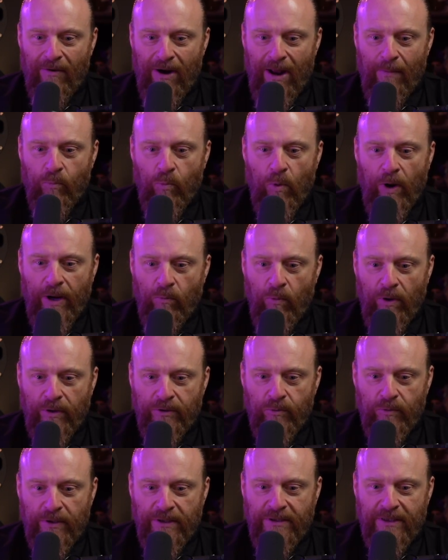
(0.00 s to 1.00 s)
Apway
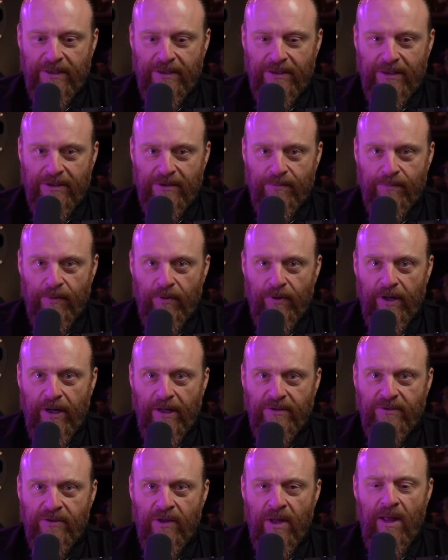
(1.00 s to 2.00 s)
126
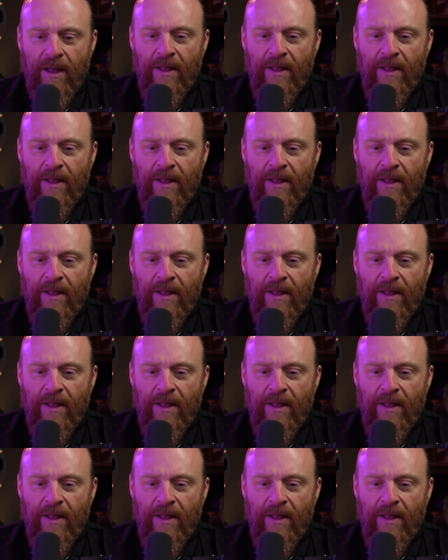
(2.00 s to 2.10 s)
experience,